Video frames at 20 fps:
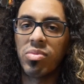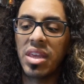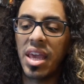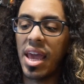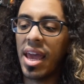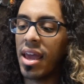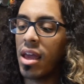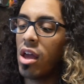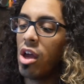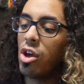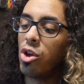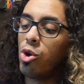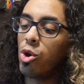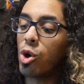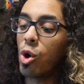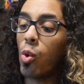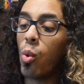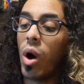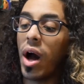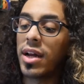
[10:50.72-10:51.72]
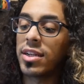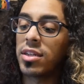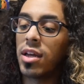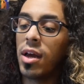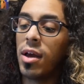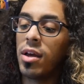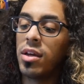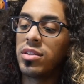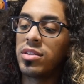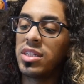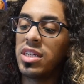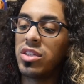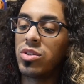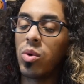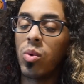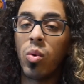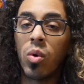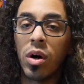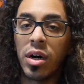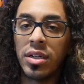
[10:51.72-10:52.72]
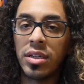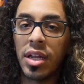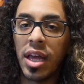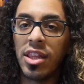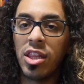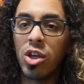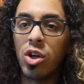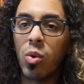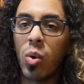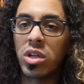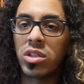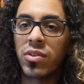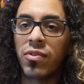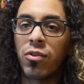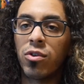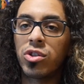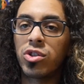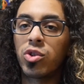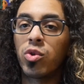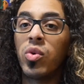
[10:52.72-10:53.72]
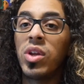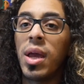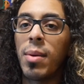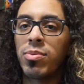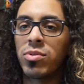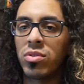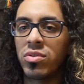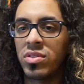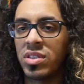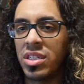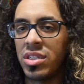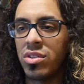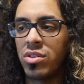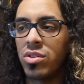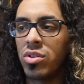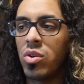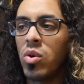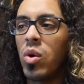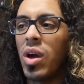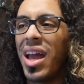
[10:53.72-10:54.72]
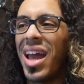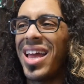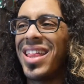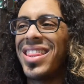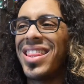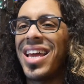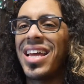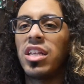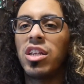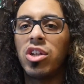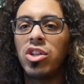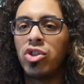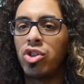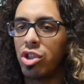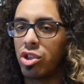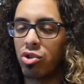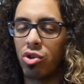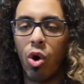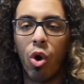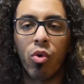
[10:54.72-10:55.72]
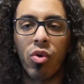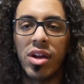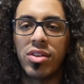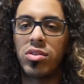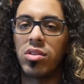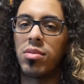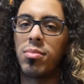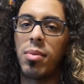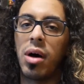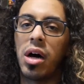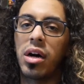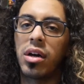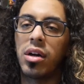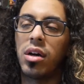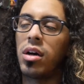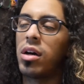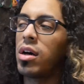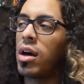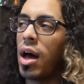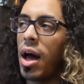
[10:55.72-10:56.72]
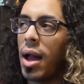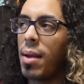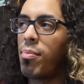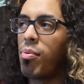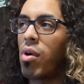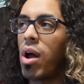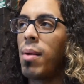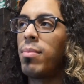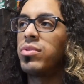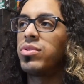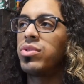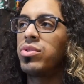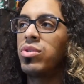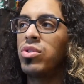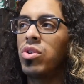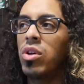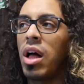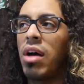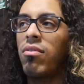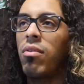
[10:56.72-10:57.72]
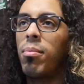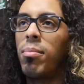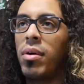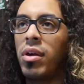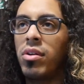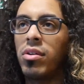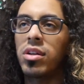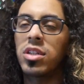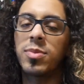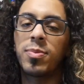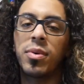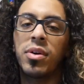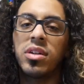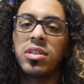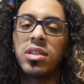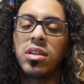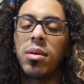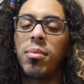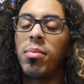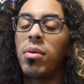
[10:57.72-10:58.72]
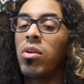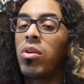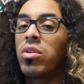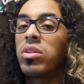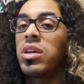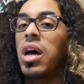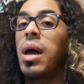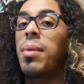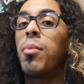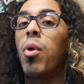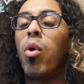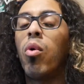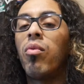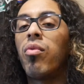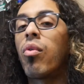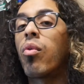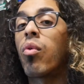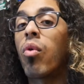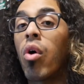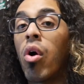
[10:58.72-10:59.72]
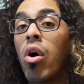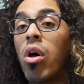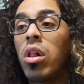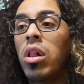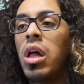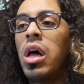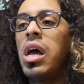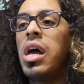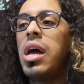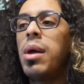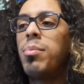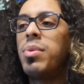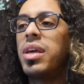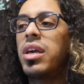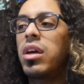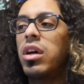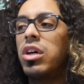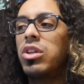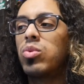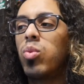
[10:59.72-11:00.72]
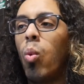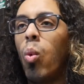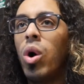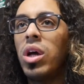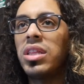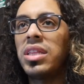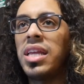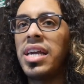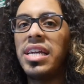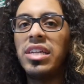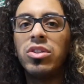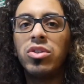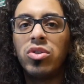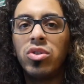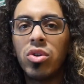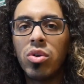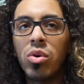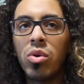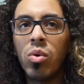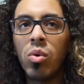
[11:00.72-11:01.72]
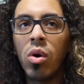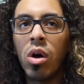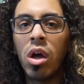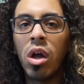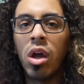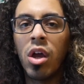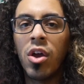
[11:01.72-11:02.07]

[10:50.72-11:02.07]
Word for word: Okay. You could watch season one and you could watch the first three episodes of season two and then just go right to the manga. I promise you, you'll have a better experience and a better time overall because what they do